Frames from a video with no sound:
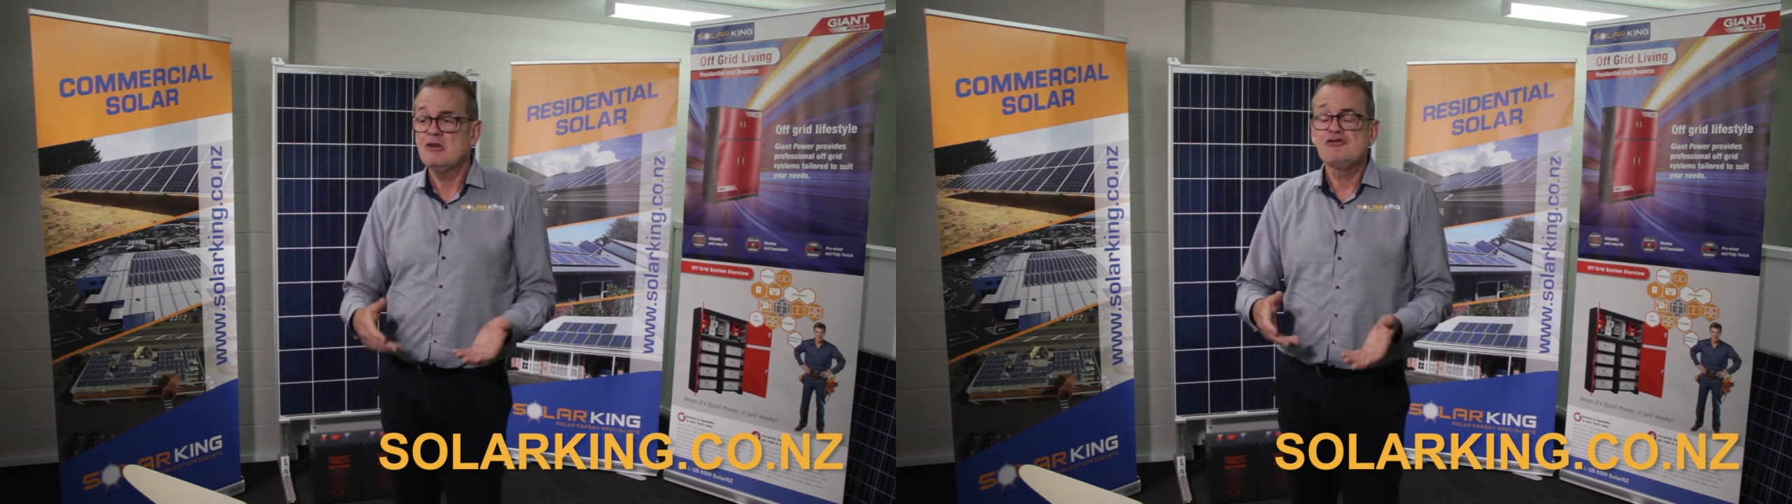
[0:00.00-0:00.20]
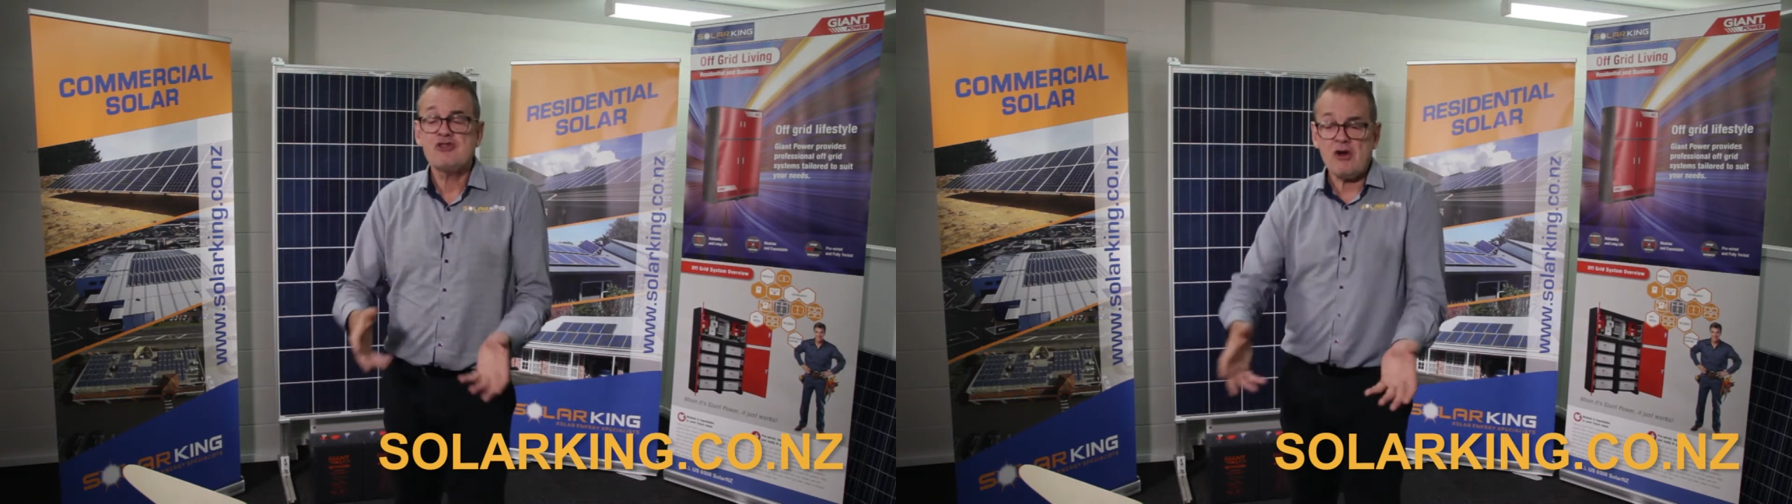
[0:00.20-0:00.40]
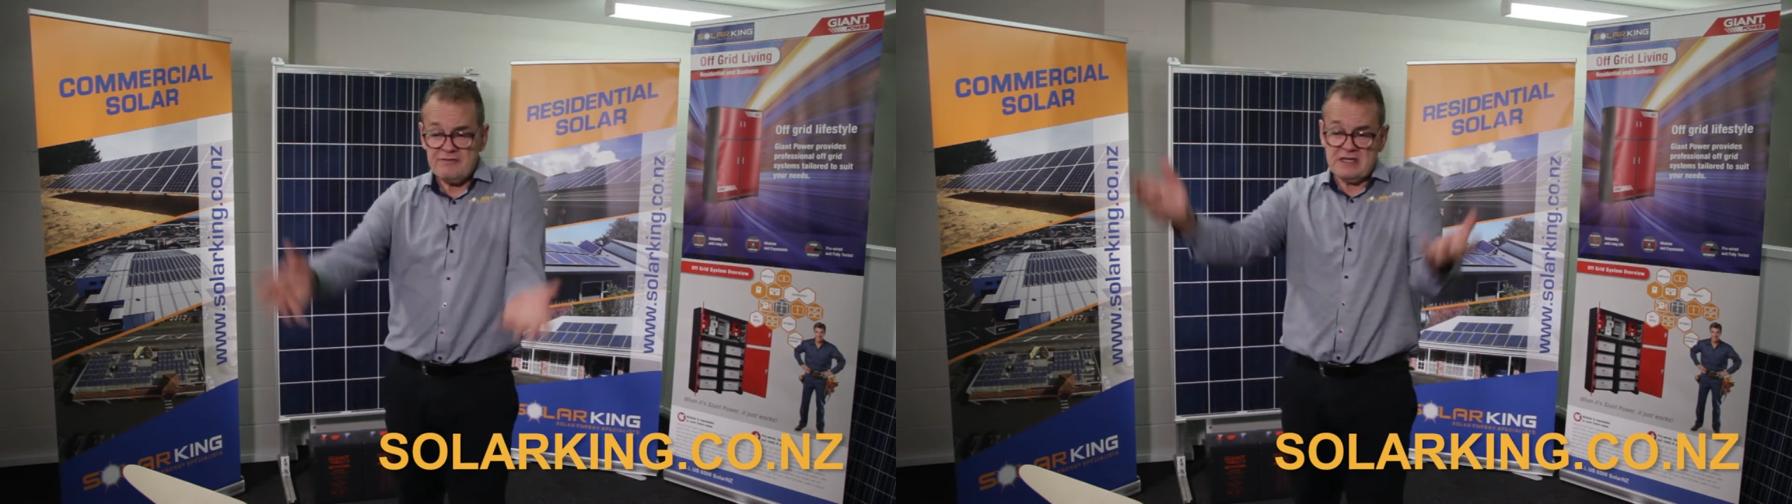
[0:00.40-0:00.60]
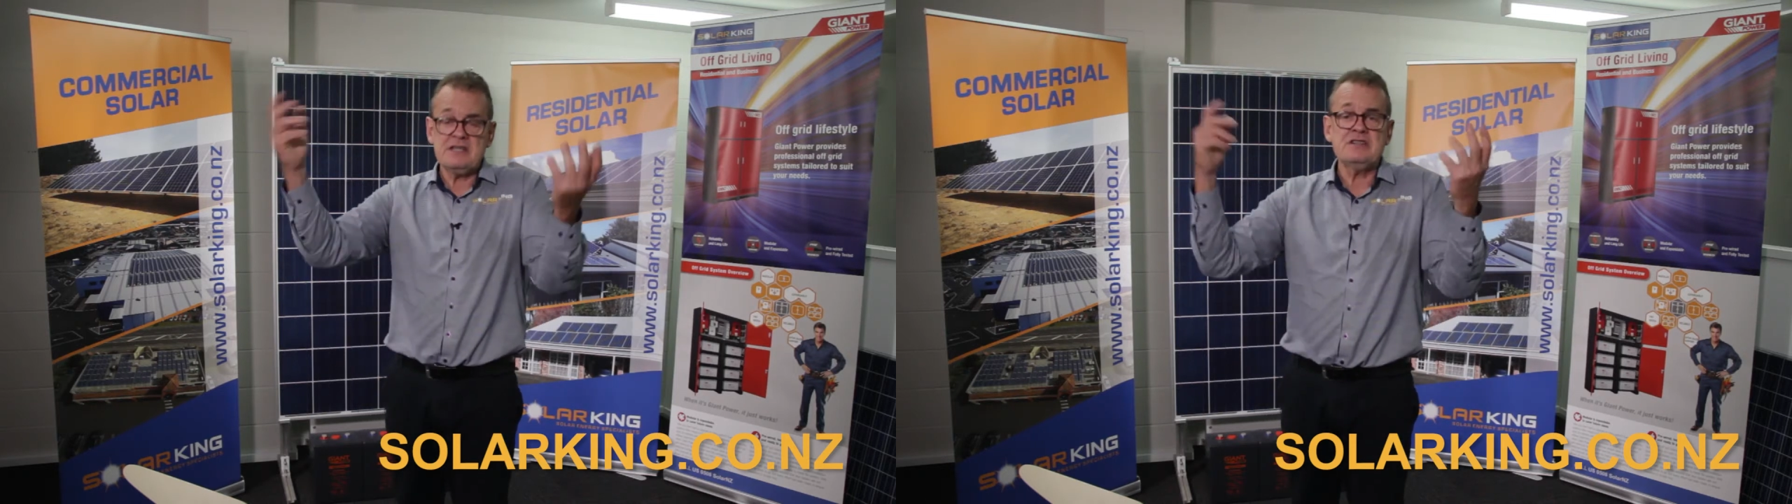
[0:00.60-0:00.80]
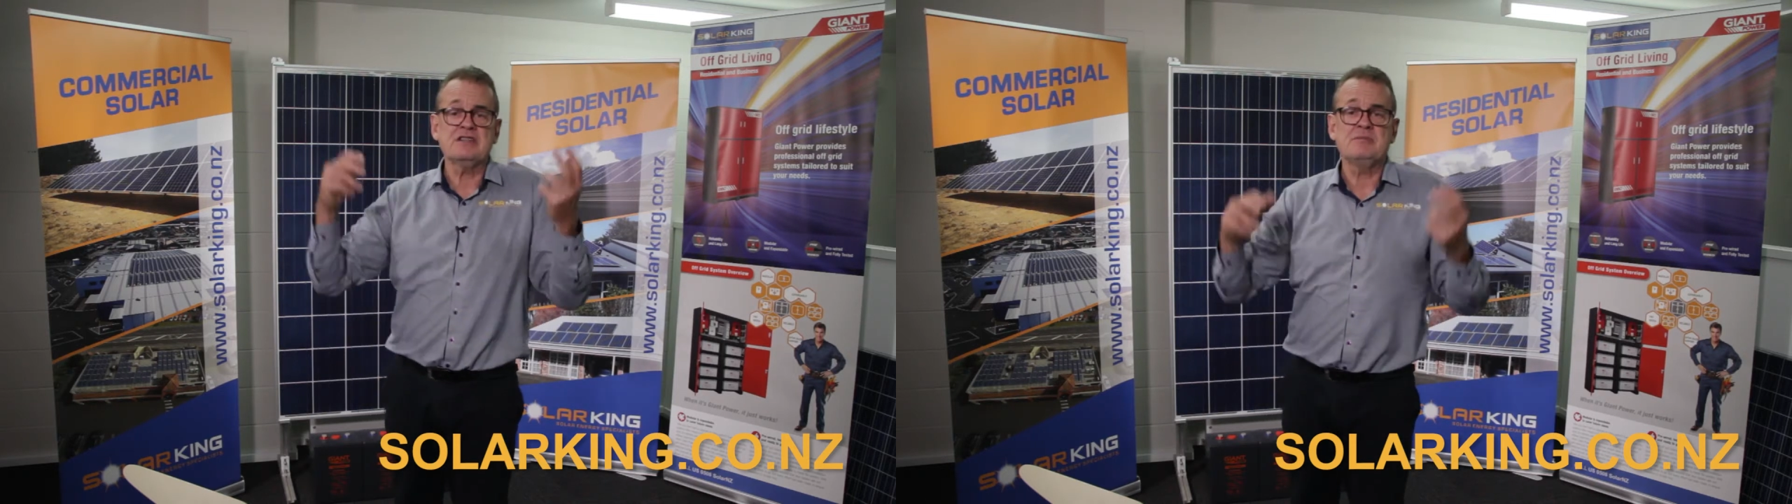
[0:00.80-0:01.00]
driving
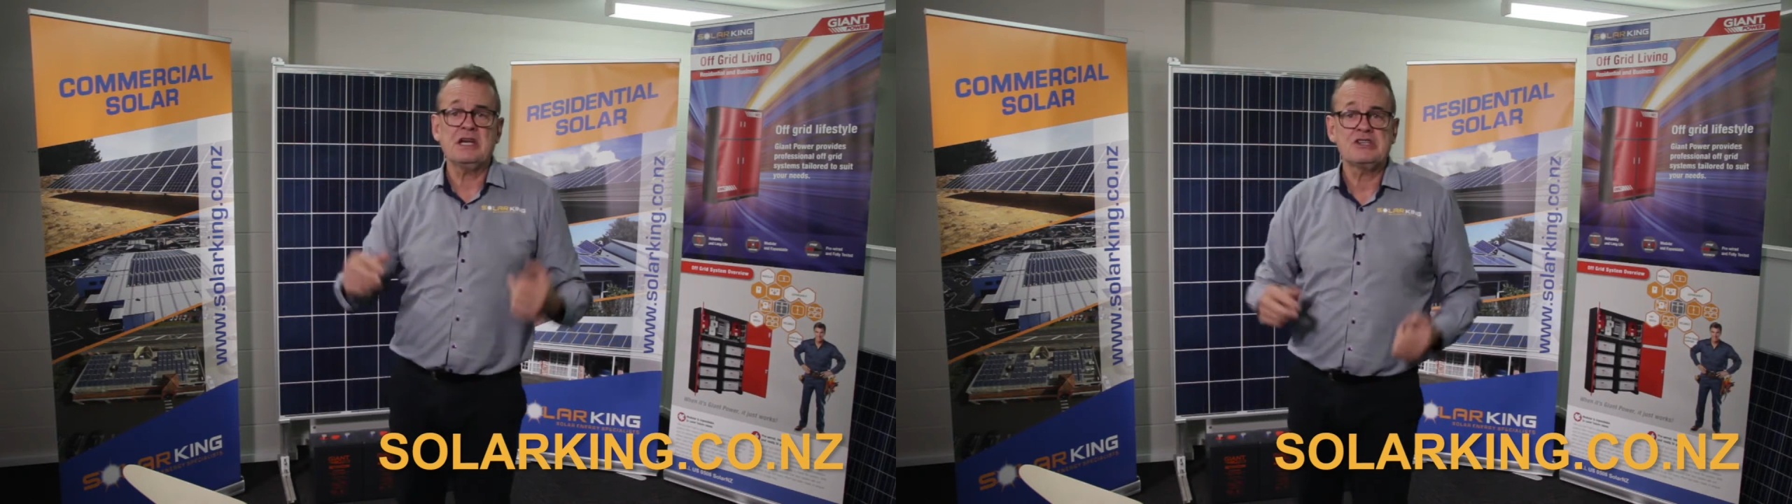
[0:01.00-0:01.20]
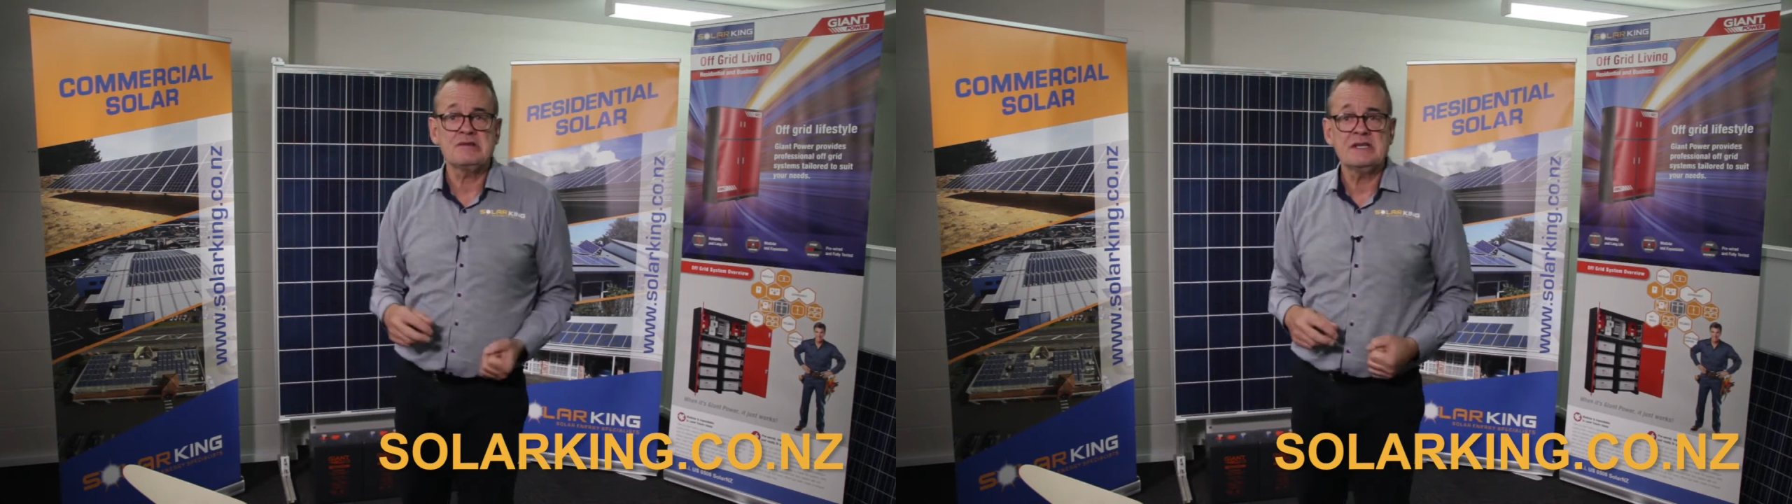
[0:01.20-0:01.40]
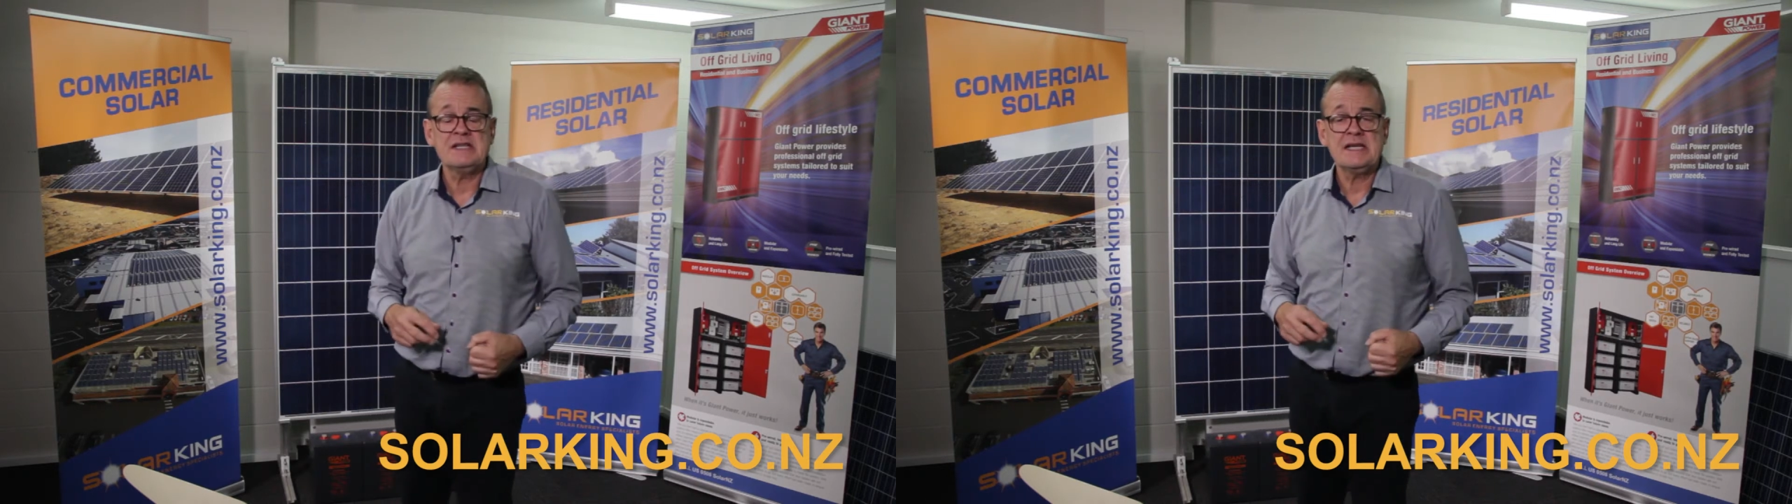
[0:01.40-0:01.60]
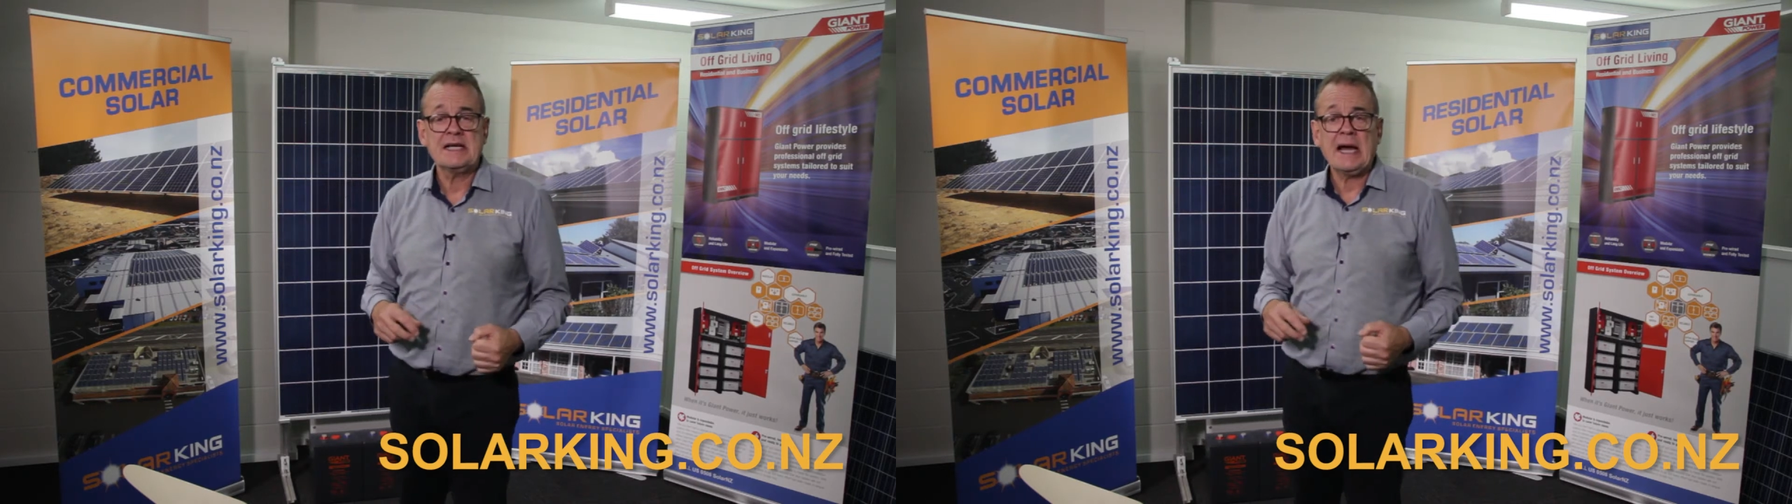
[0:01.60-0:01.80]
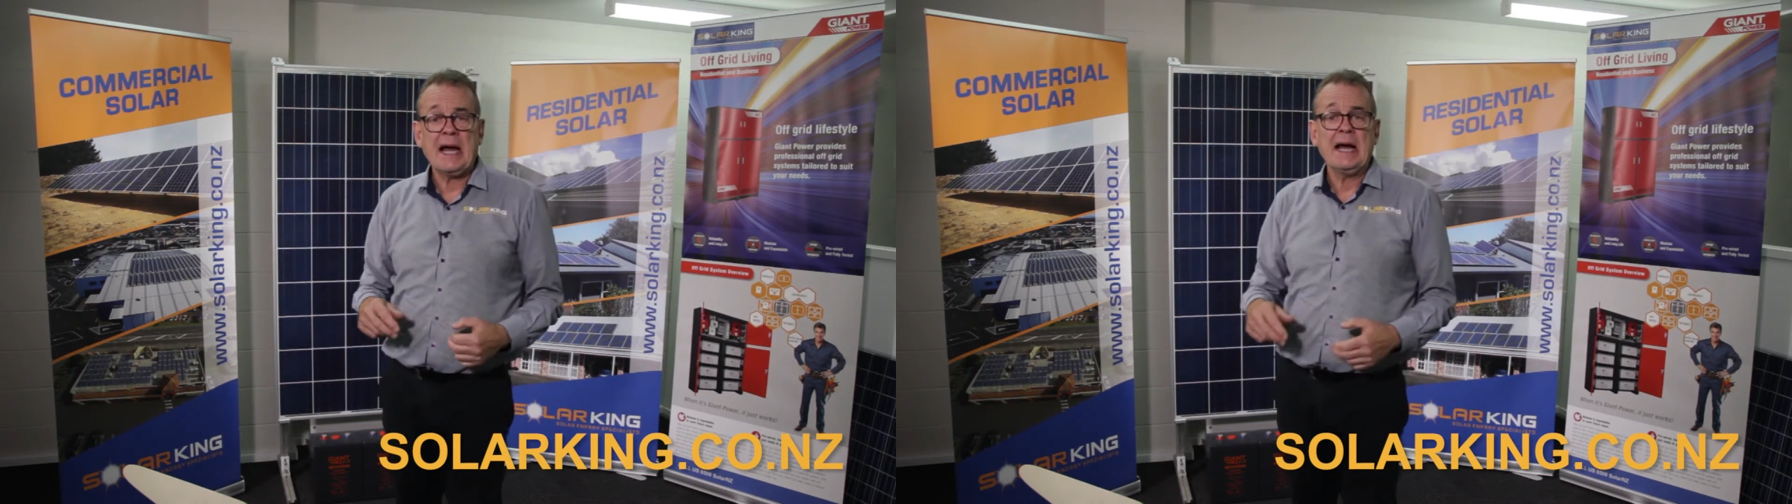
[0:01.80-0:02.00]
into the battery in their
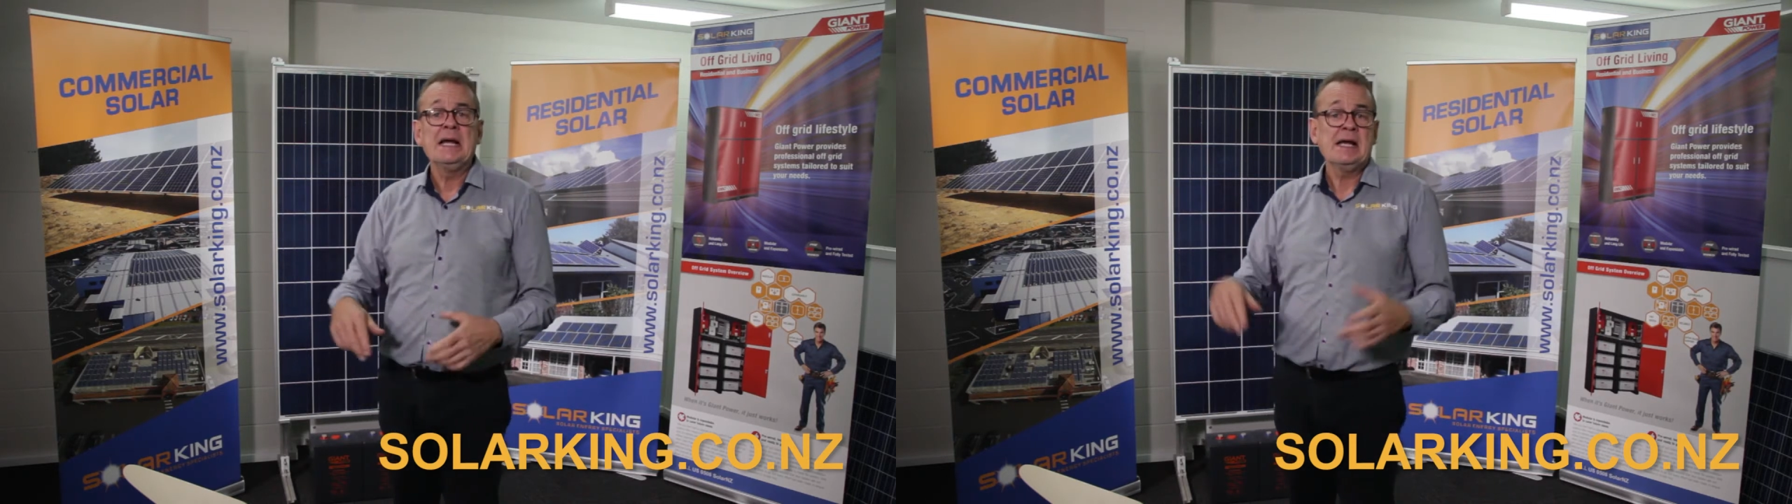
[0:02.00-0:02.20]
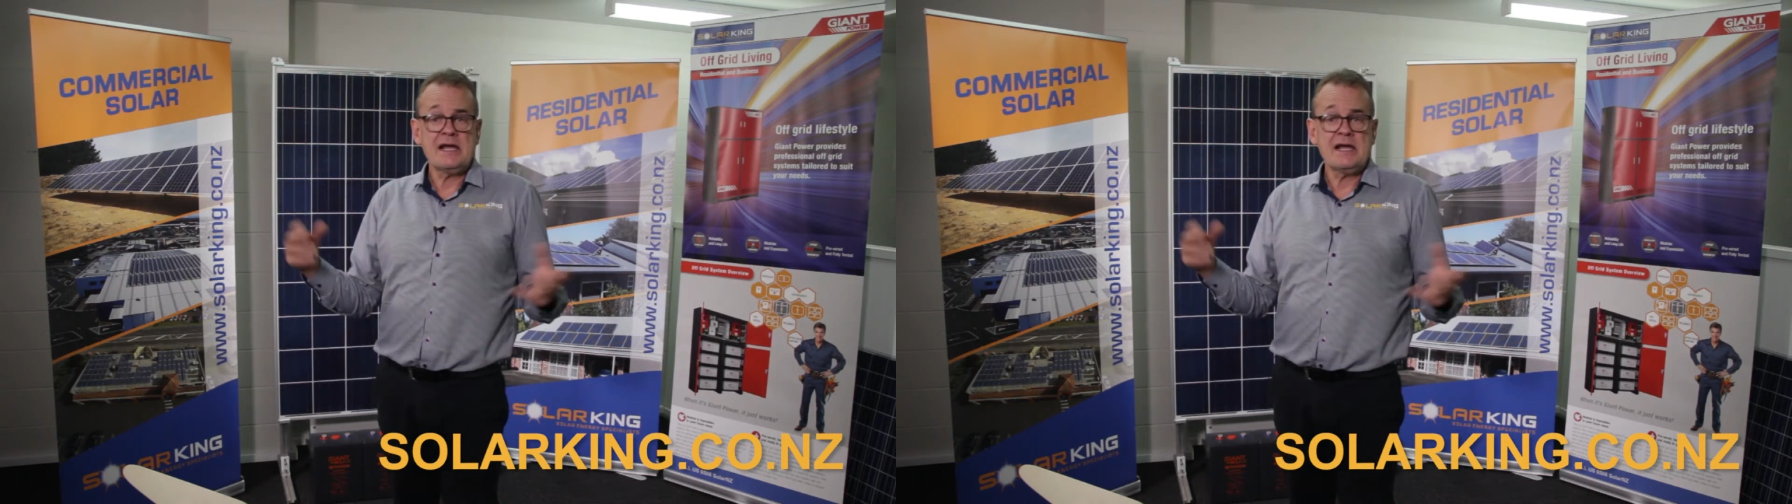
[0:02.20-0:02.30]
car,